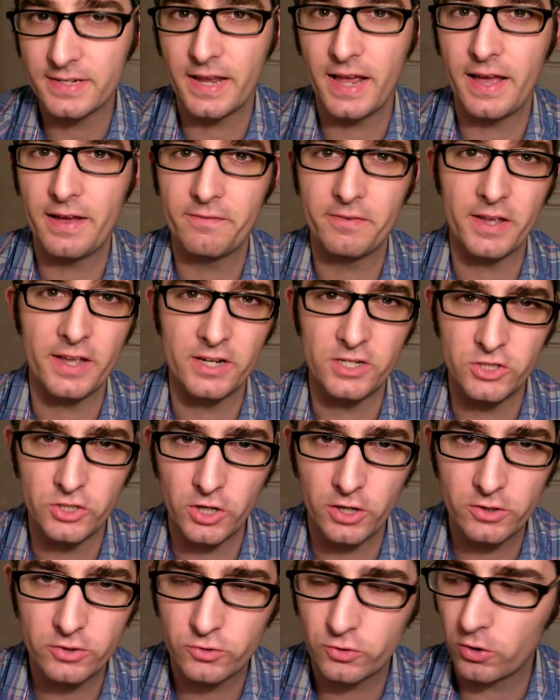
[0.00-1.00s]
to have a
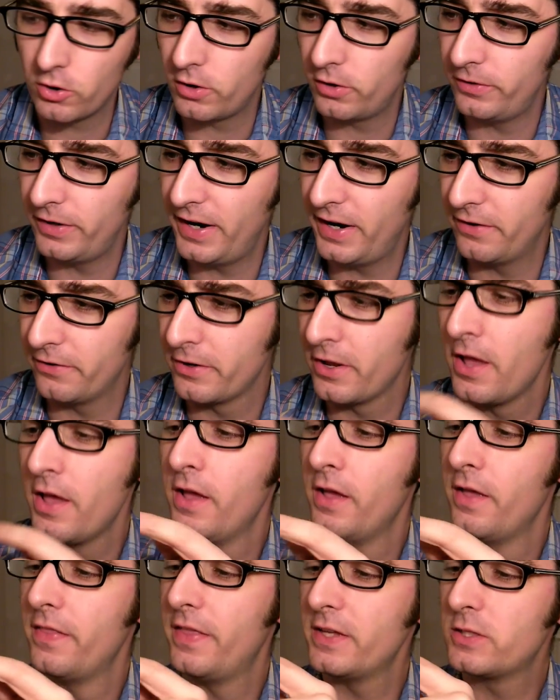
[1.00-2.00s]
junk drawer around.
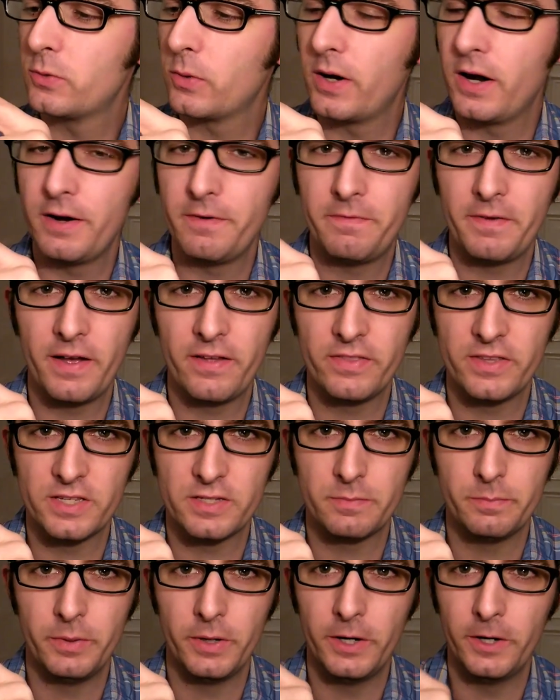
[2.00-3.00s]
That's where I found this
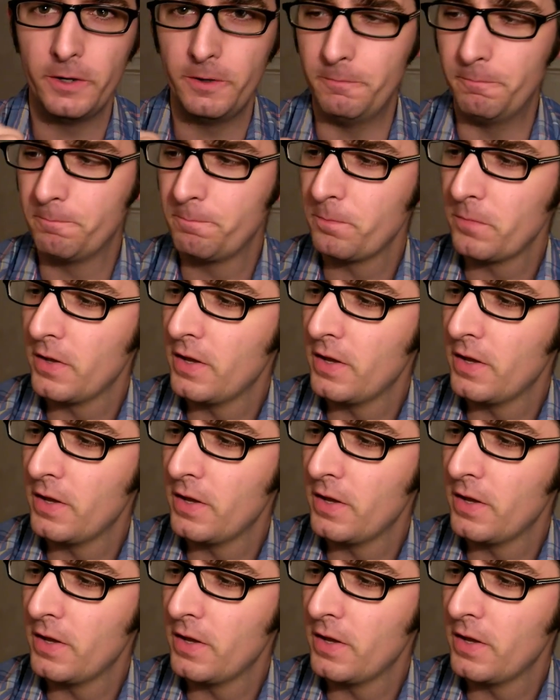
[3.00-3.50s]
bow.